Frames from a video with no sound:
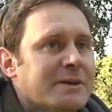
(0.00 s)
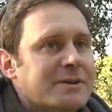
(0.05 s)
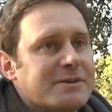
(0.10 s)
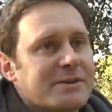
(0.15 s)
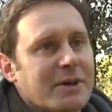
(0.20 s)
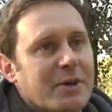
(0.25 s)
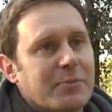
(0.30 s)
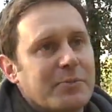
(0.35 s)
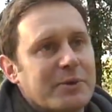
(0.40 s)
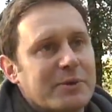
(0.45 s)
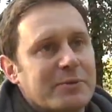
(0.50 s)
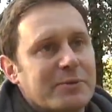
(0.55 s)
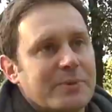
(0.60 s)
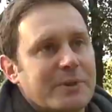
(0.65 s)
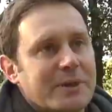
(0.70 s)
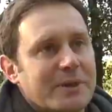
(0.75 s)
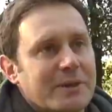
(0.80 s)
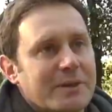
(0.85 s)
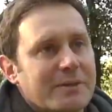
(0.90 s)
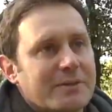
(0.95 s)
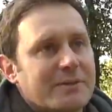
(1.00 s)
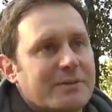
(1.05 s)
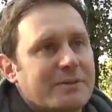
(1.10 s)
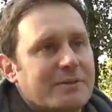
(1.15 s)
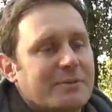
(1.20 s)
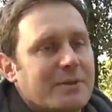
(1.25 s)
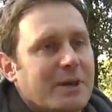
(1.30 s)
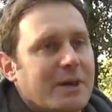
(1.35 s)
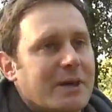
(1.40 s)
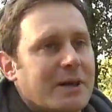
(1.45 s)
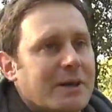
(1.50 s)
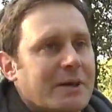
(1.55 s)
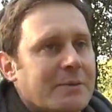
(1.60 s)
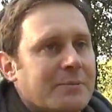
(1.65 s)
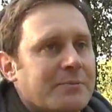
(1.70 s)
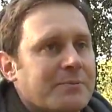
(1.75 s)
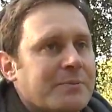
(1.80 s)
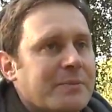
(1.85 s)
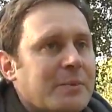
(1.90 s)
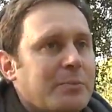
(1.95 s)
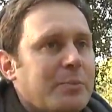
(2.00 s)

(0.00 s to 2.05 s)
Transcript: So that'll be with um,